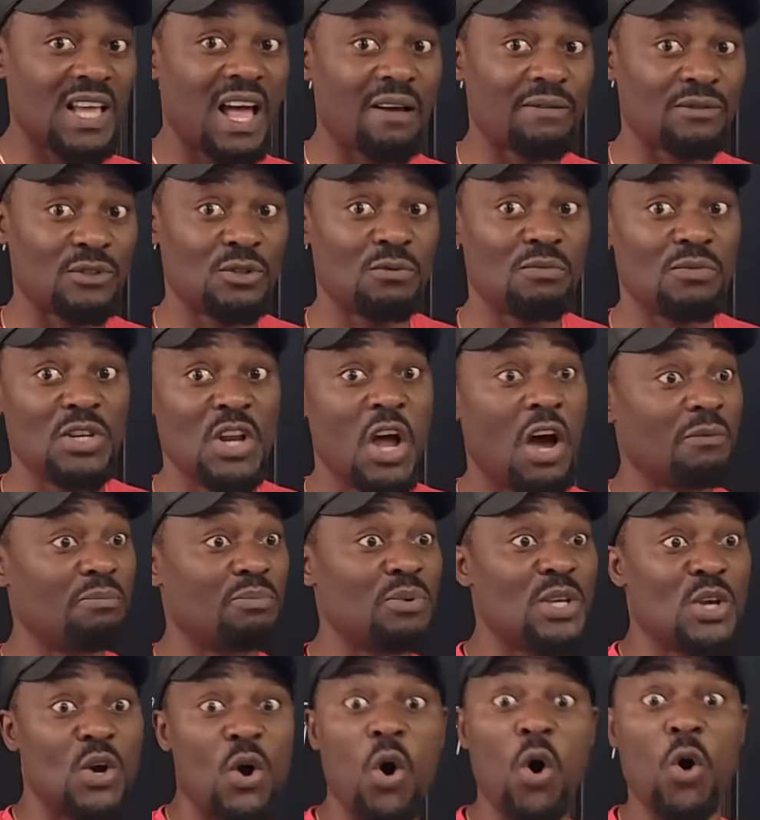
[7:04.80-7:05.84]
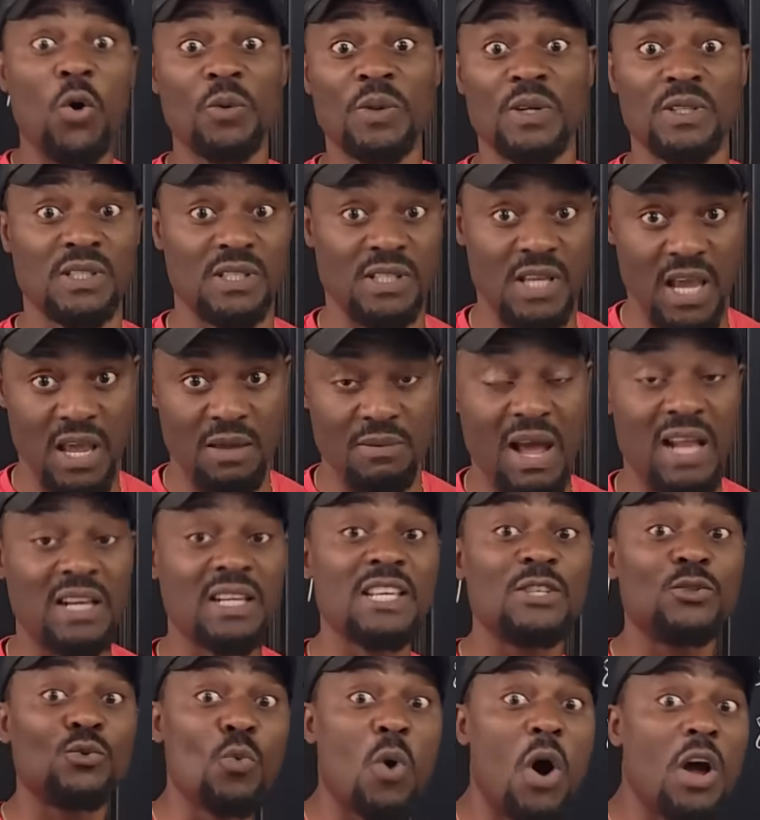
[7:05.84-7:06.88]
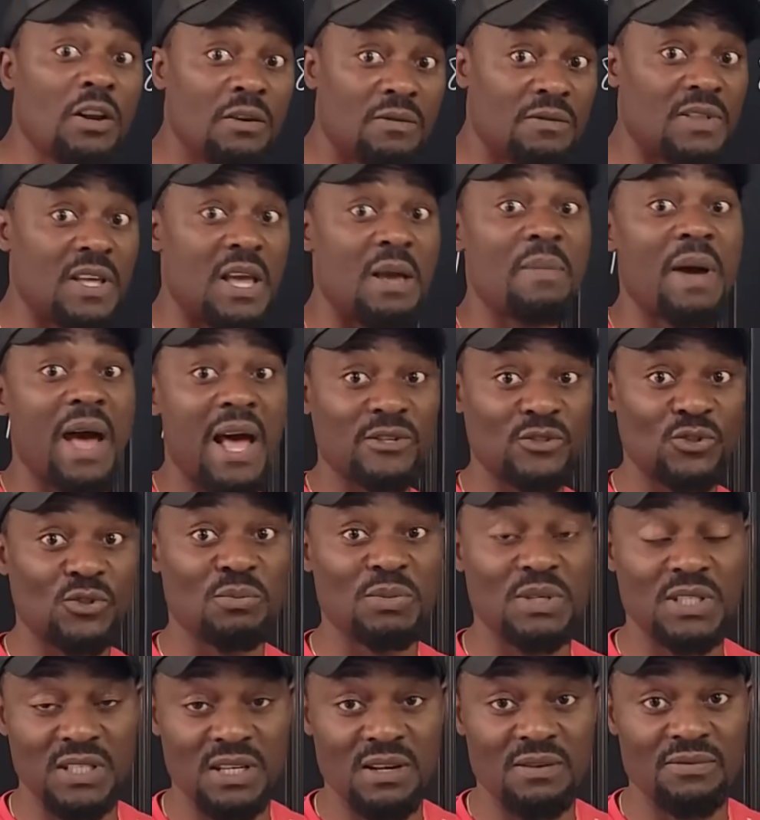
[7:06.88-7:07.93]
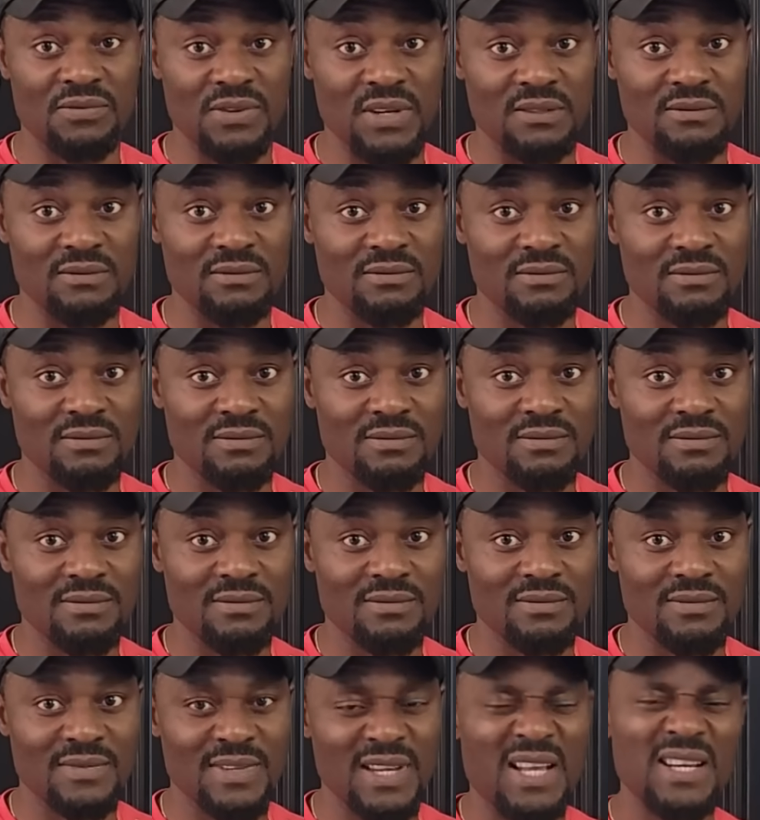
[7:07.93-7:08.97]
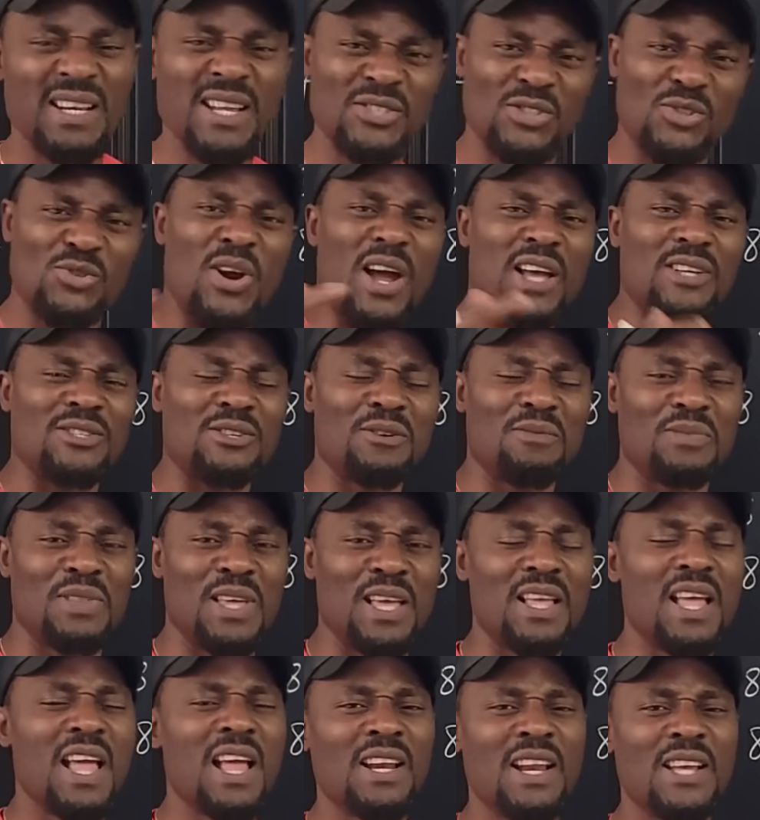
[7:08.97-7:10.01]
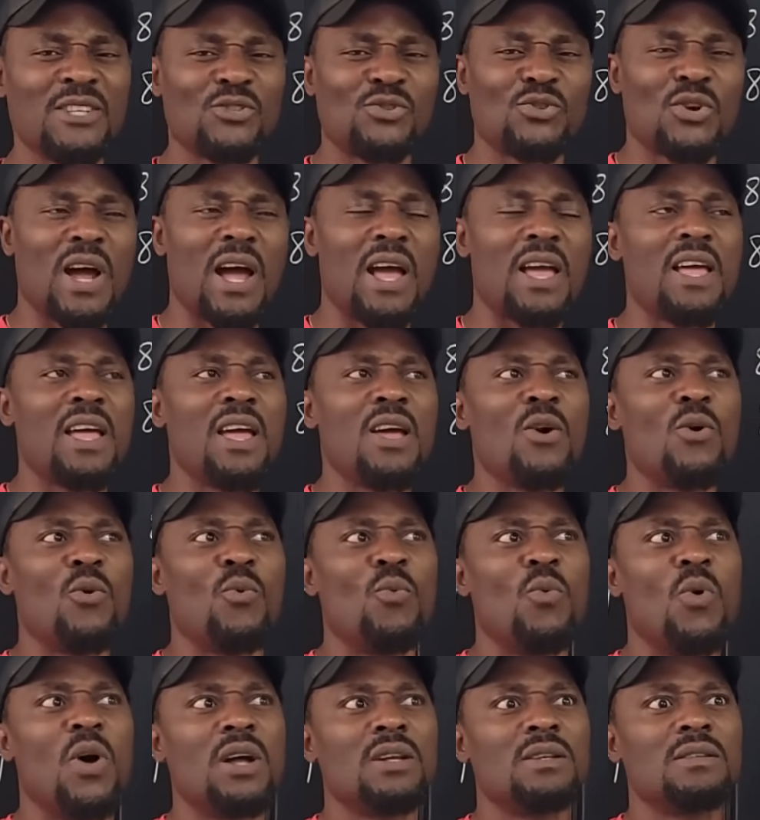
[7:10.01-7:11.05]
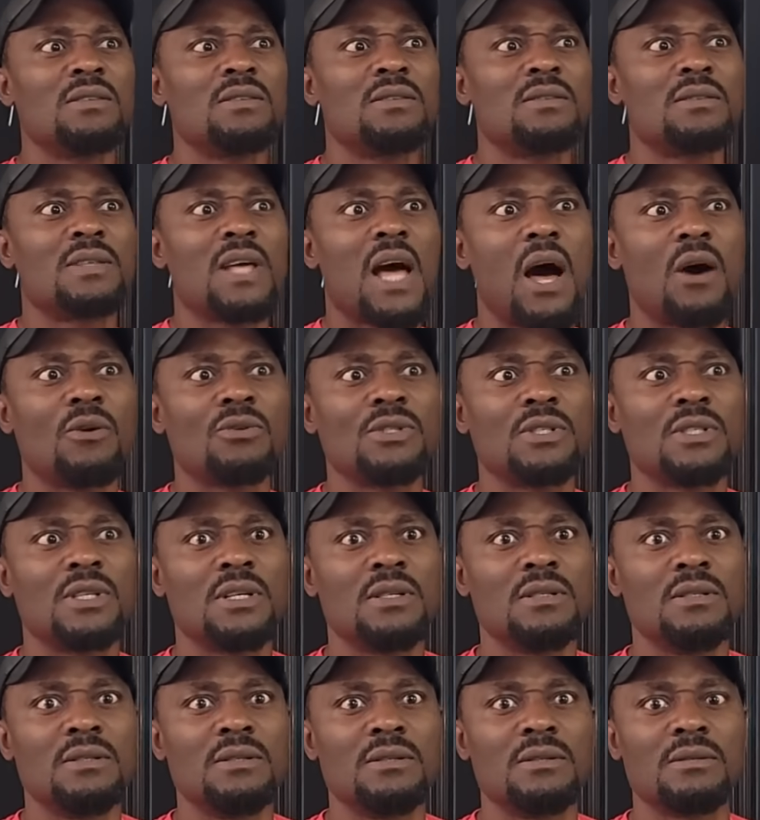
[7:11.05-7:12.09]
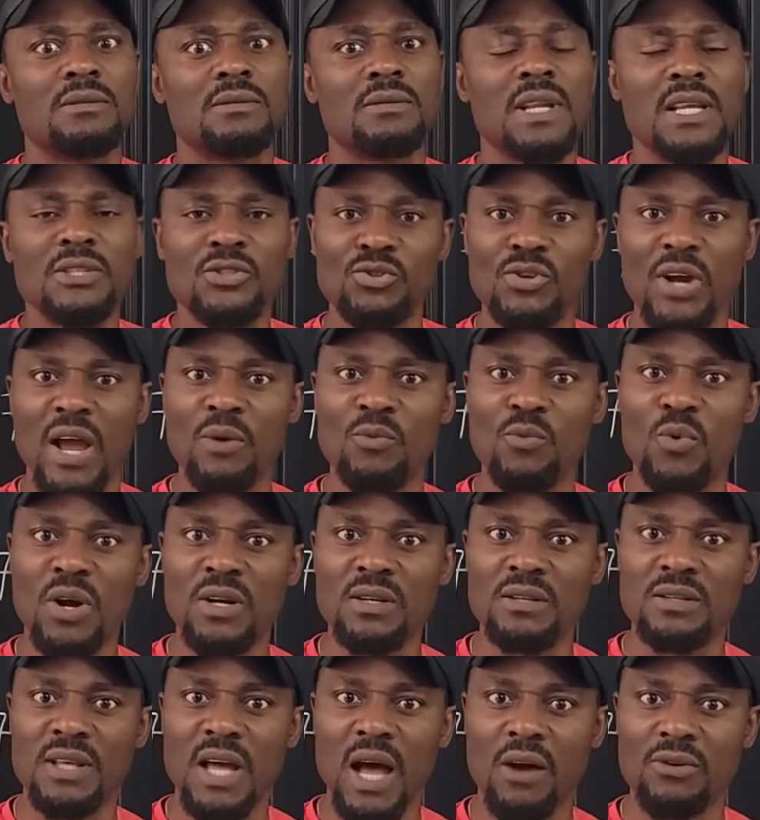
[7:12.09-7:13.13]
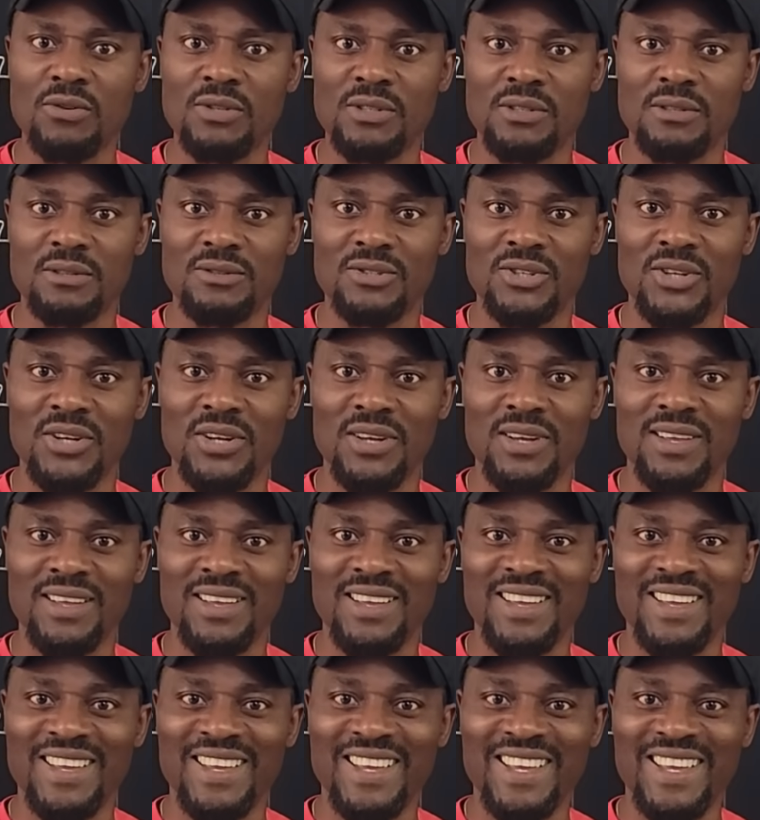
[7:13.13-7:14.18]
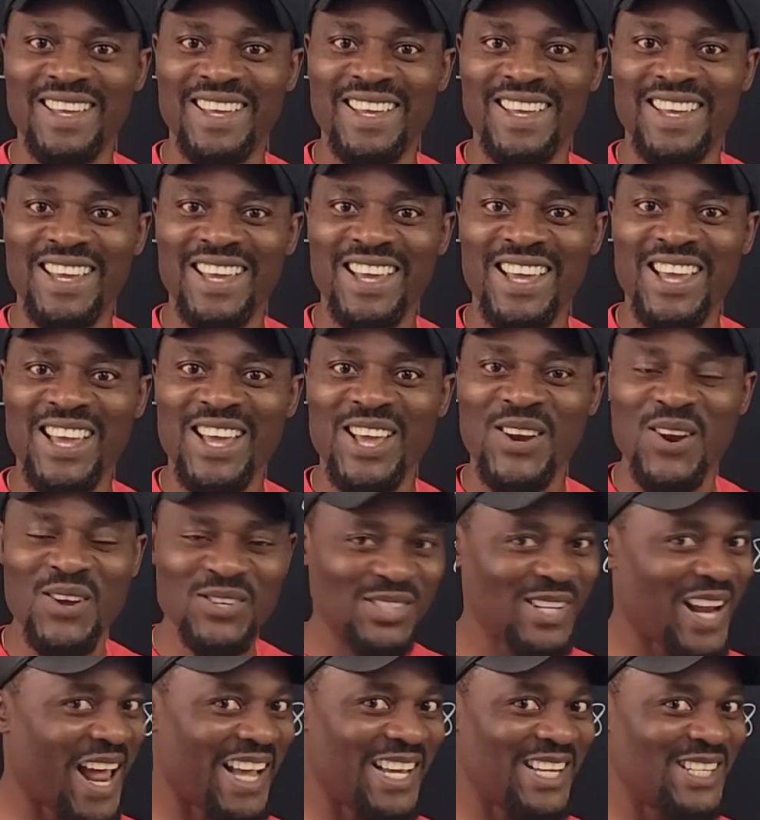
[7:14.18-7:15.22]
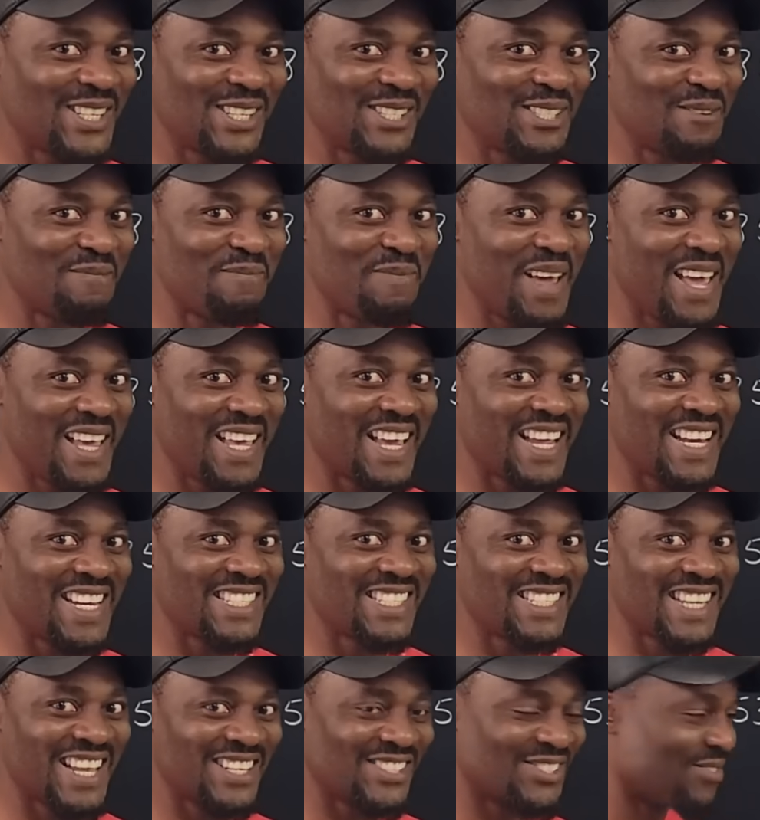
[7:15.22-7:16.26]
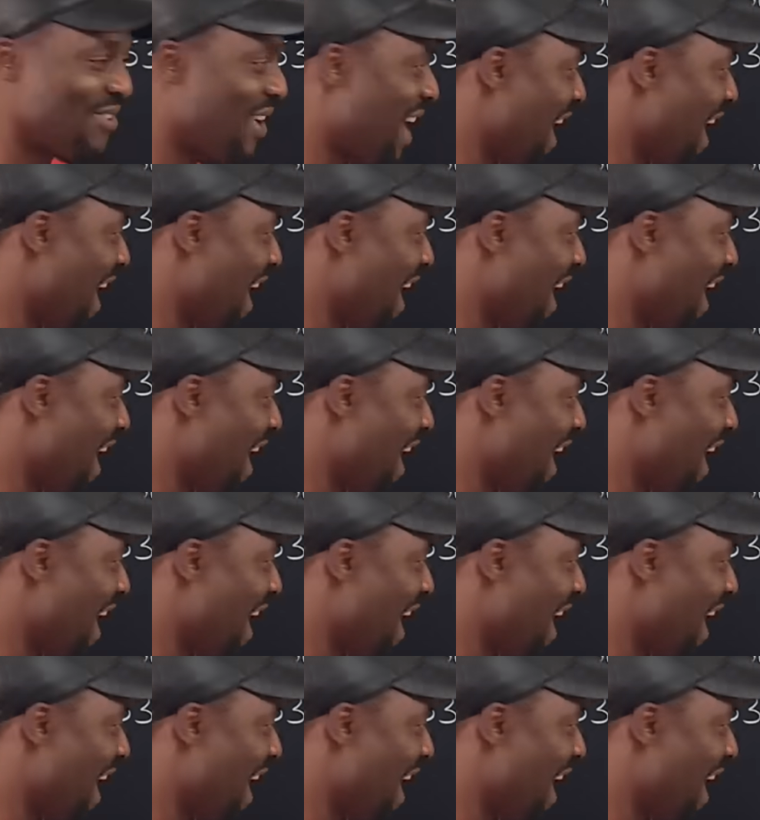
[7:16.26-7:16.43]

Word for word: have to not be all the same. At least one of them has to be different. Let's try something. Let's try 1000. Let's try 1000. Looks like it doesn't make any sense,